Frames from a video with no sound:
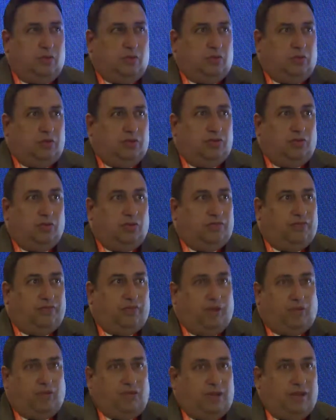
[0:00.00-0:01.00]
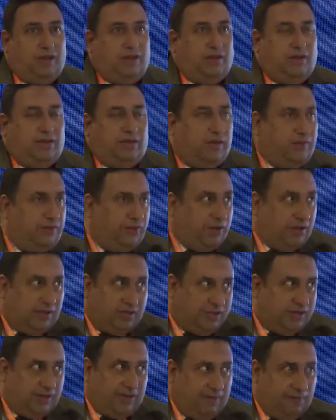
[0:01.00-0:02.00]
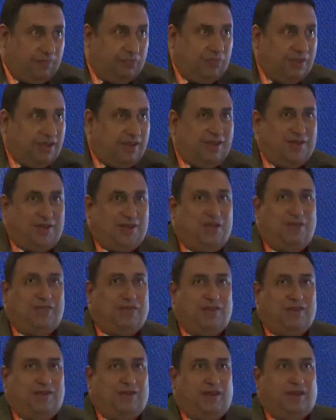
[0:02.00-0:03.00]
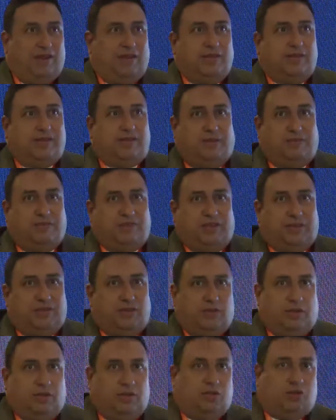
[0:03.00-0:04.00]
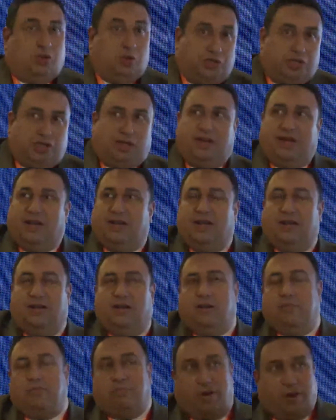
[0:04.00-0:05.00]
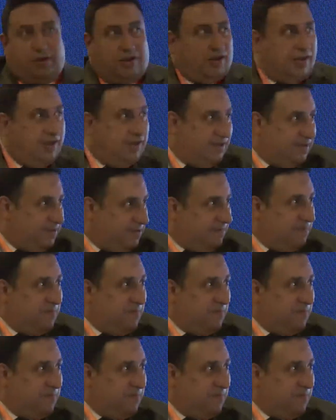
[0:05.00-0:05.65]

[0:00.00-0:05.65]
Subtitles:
We did not found any difficulties, even in something social, parking,